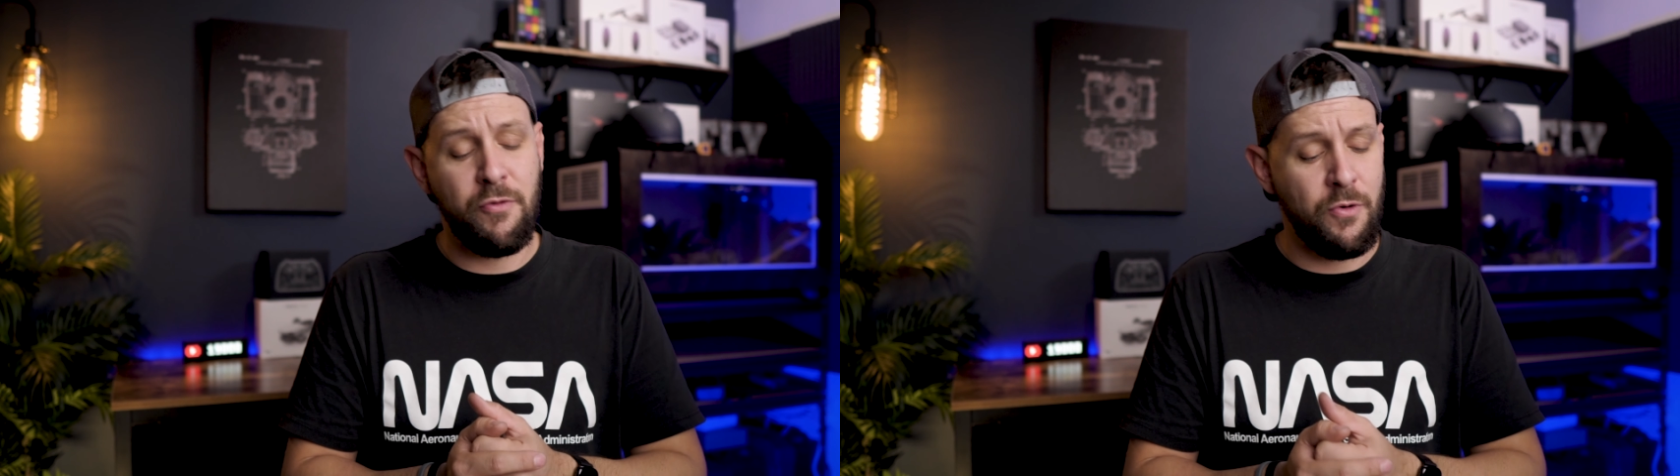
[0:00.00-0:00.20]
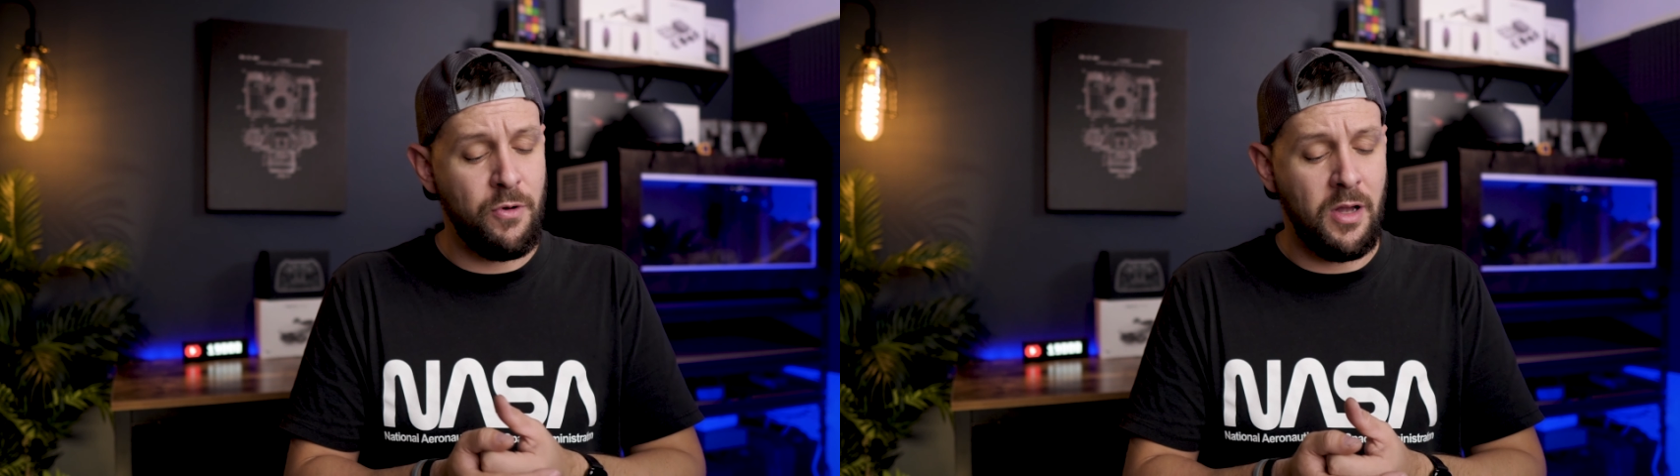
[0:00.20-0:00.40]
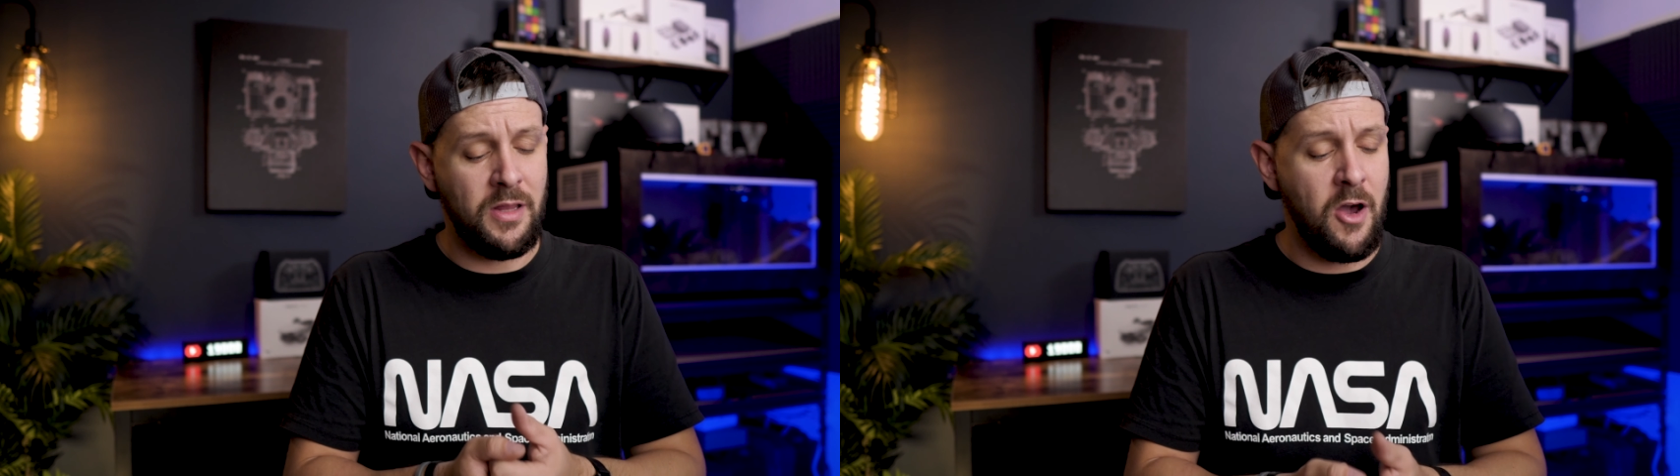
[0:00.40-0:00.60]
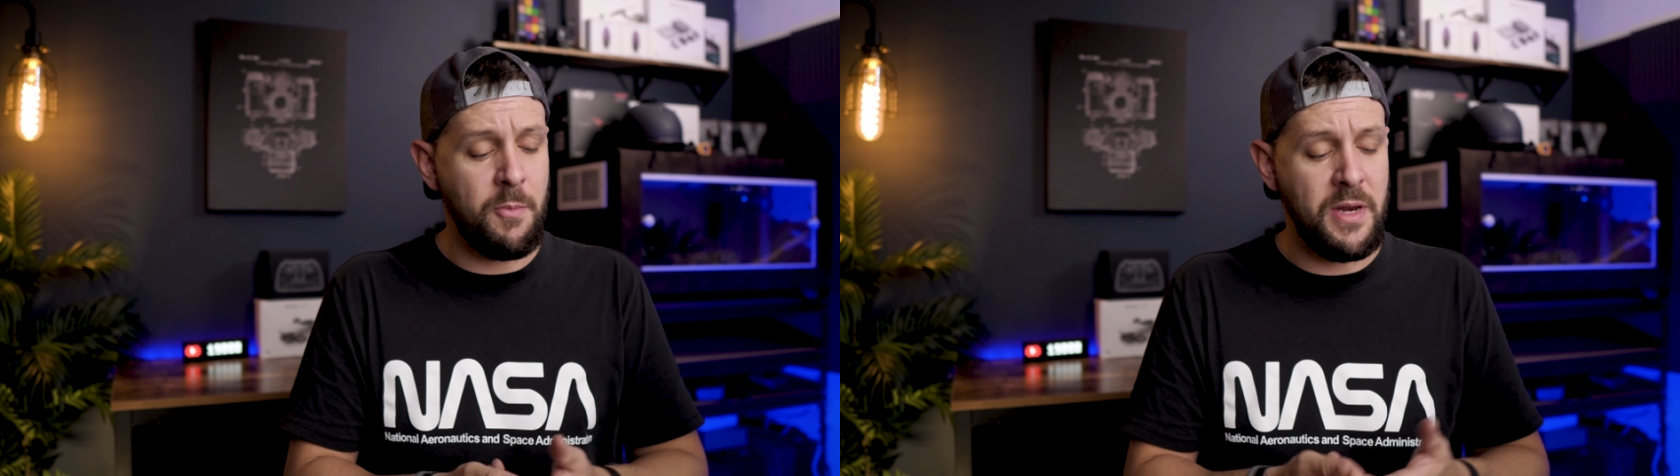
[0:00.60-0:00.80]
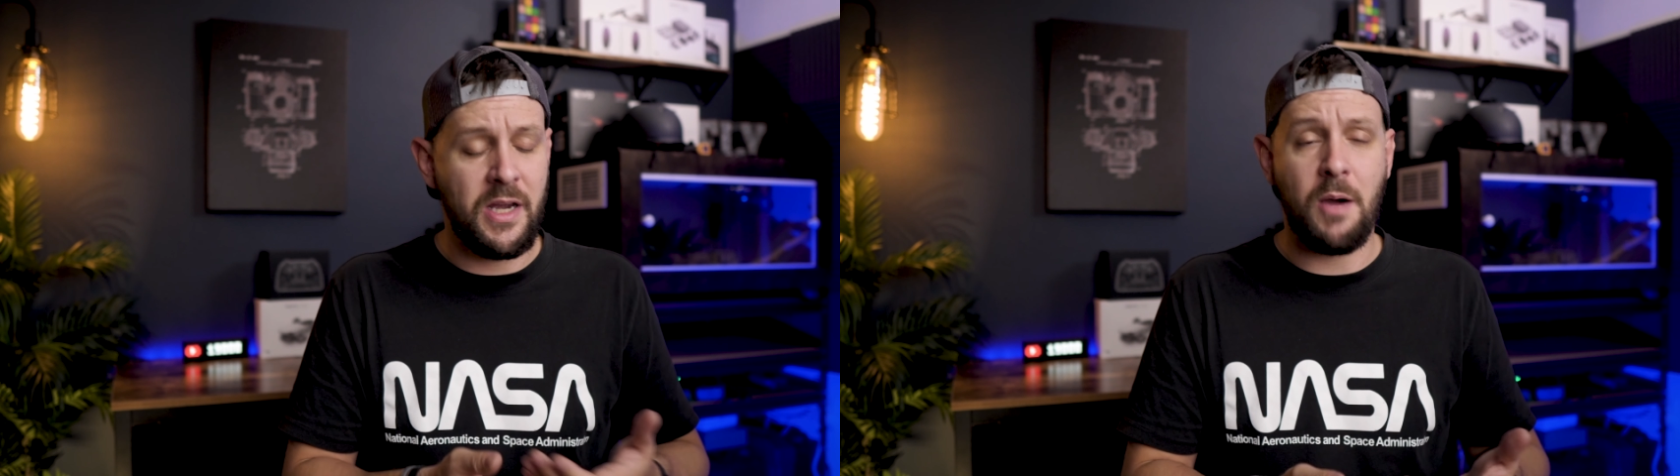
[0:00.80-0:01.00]
for
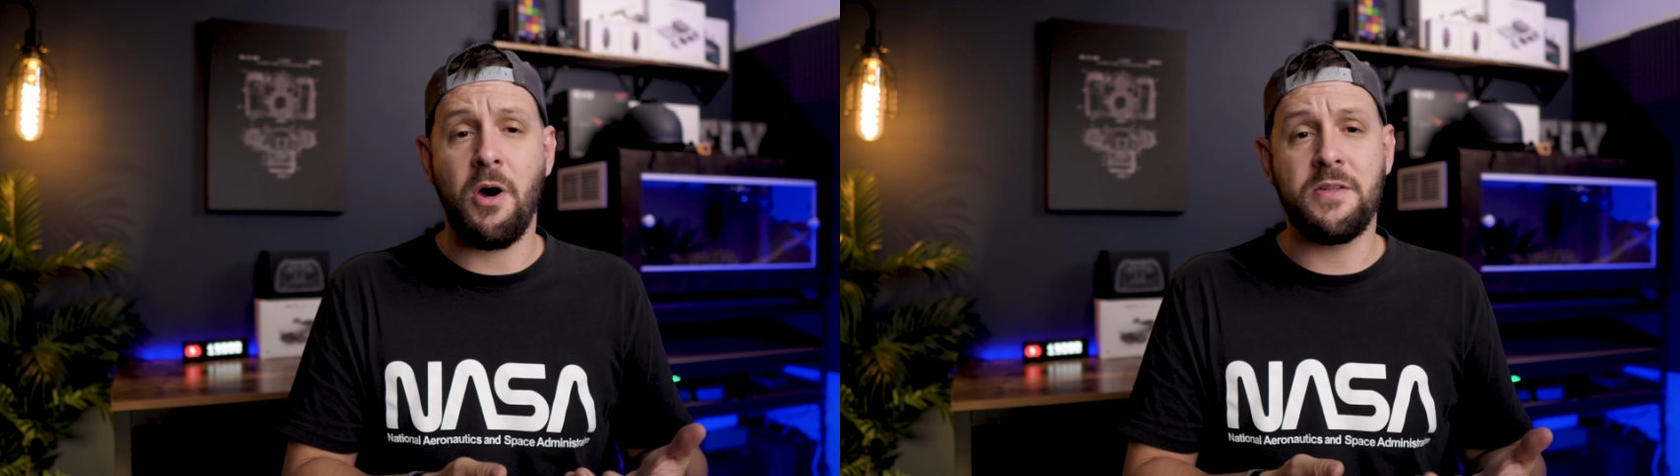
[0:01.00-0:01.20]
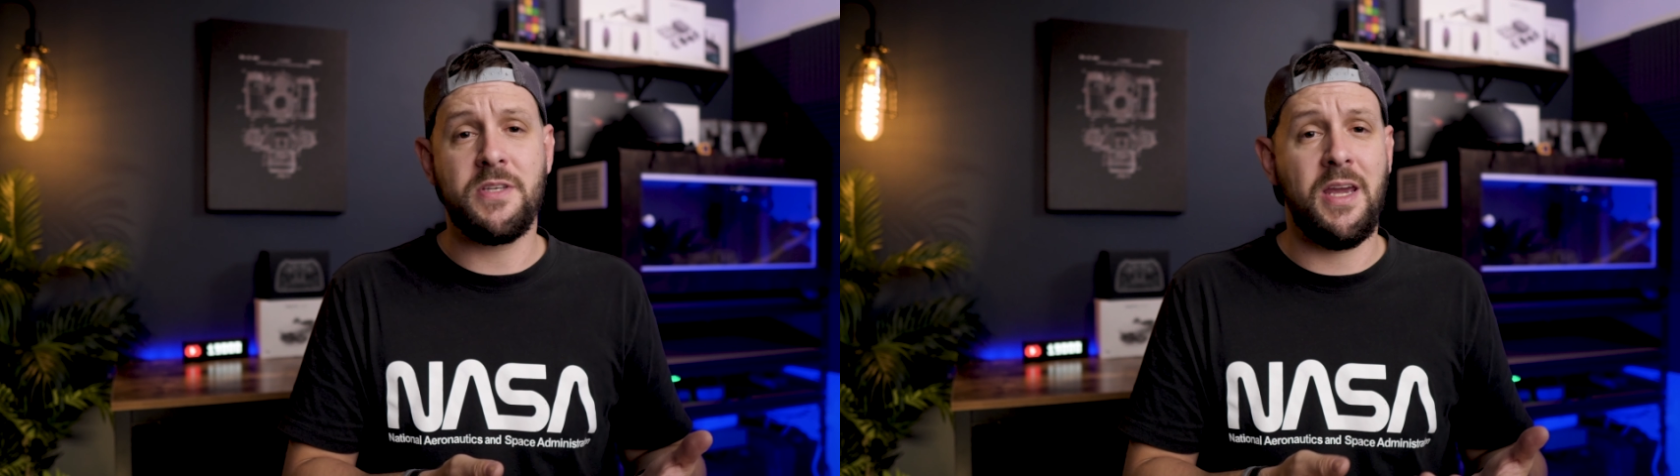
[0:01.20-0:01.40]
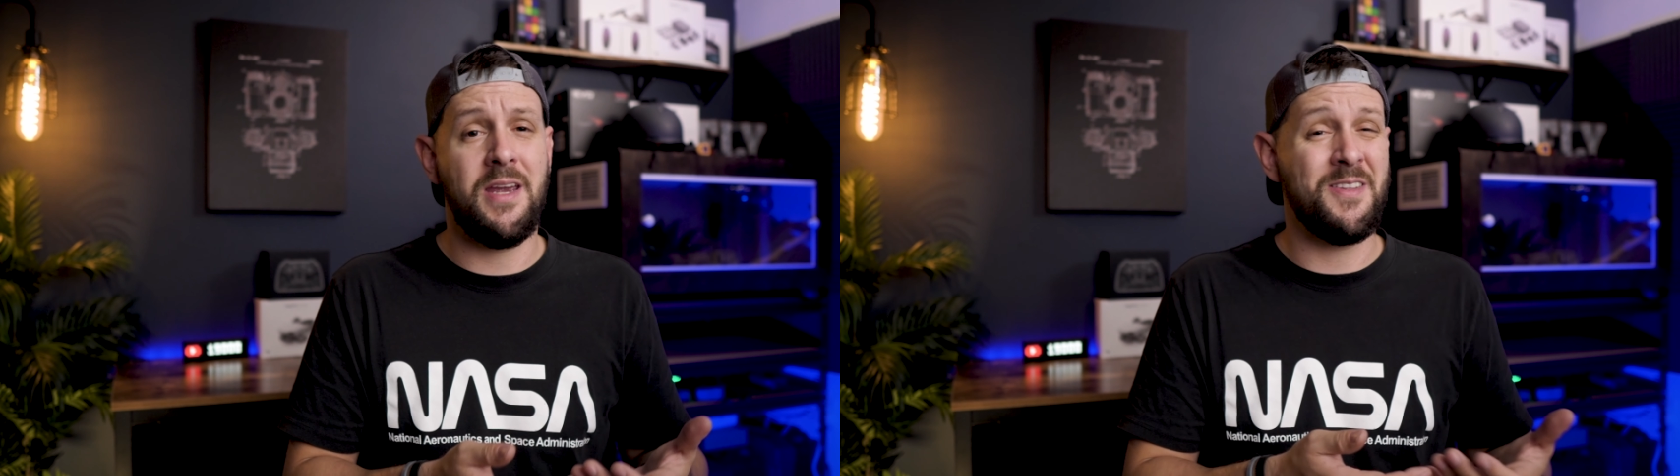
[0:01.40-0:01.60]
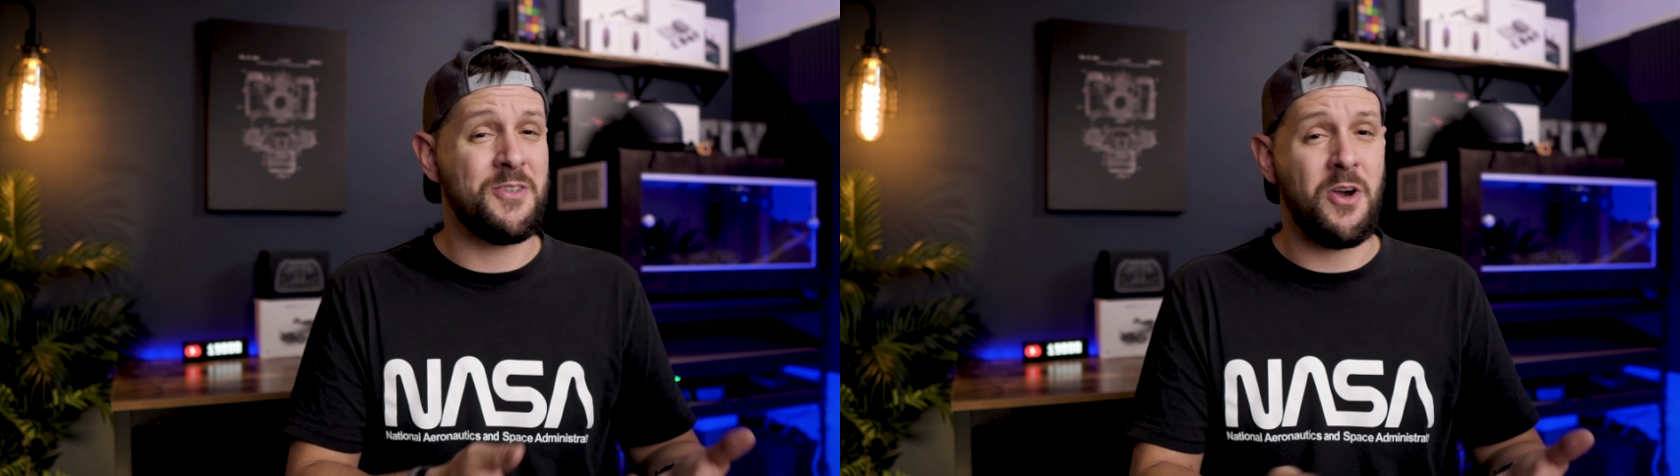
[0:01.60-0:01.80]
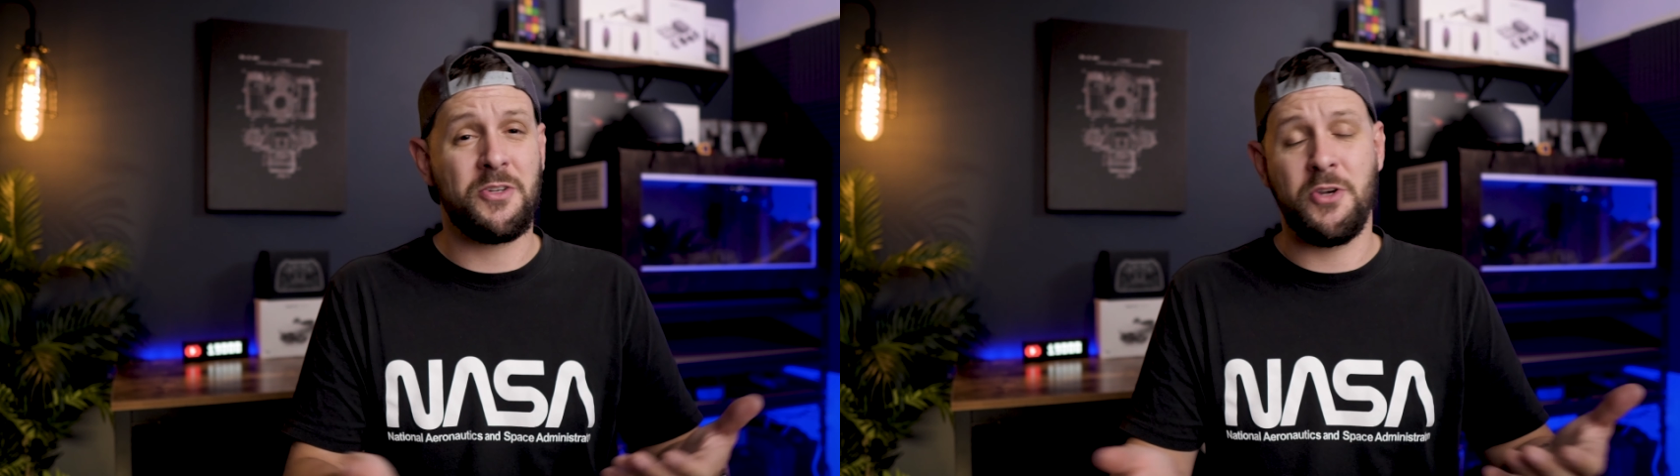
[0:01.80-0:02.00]
allowing me to come on today and
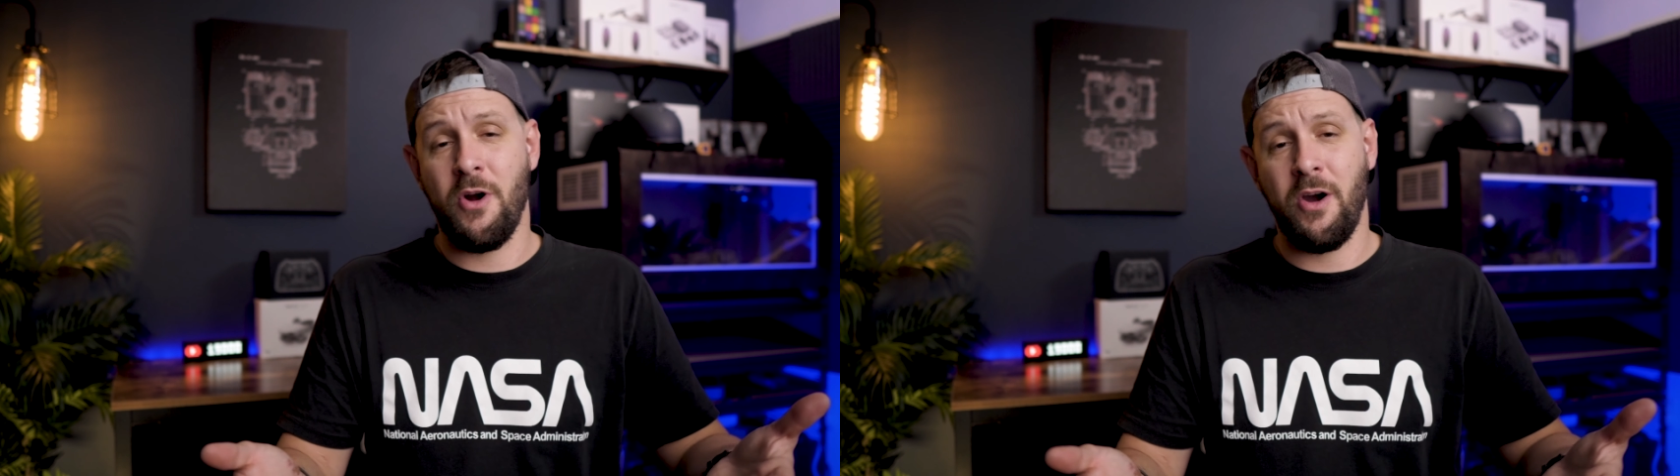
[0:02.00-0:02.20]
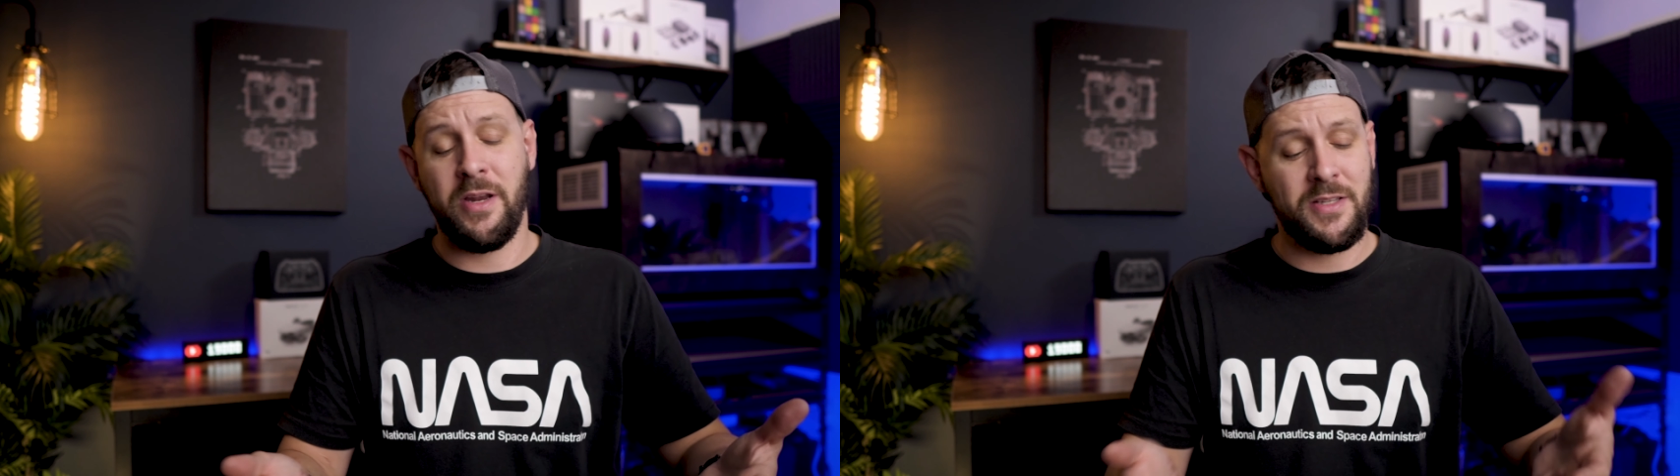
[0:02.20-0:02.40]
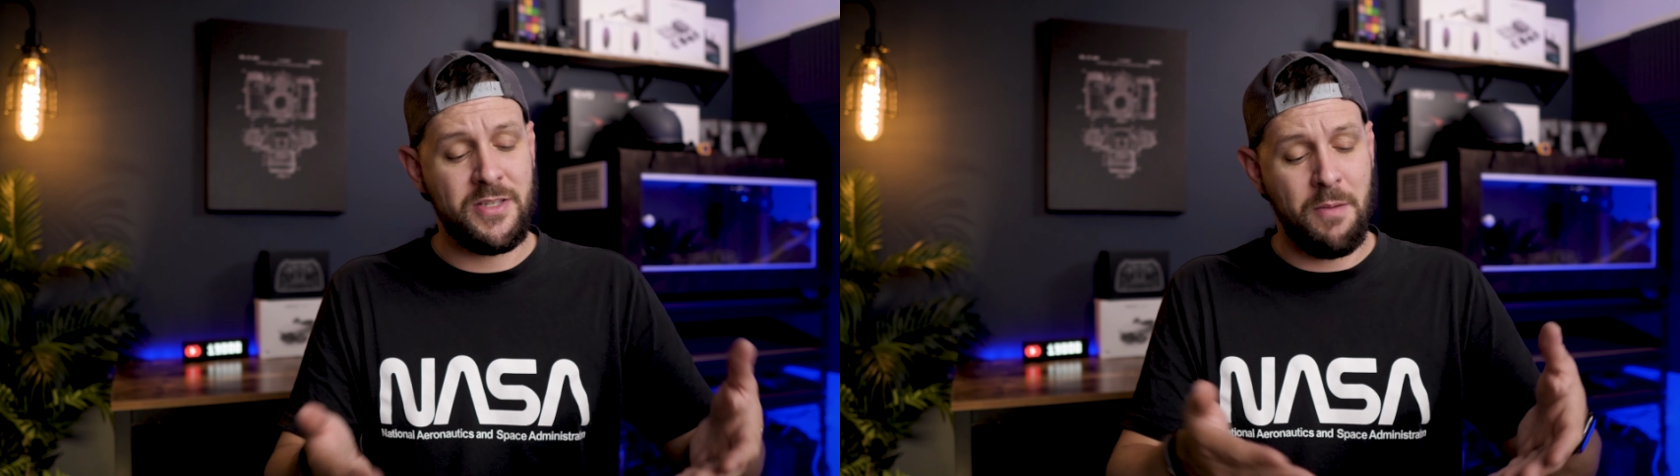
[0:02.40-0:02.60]
talk to your audience